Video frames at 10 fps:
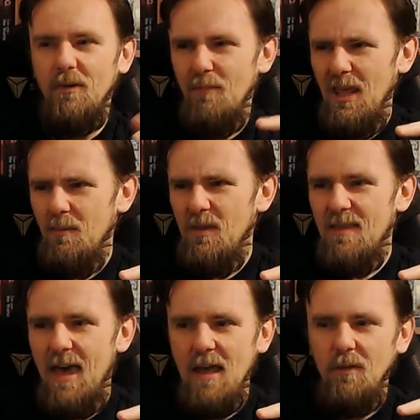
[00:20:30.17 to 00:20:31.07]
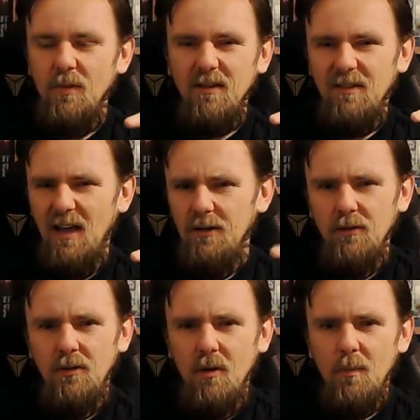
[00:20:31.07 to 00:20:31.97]
Maybe then, because I
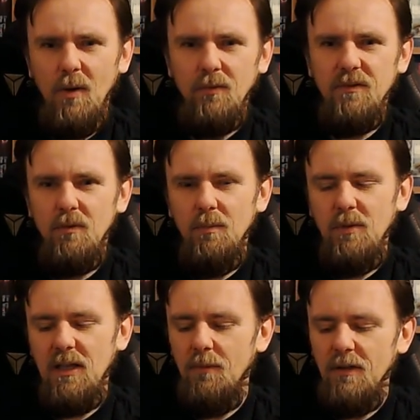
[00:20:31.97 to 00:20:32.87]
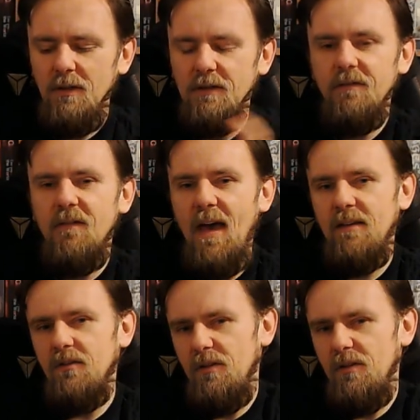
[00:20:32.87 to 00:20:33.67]
don't know about the replayability factor.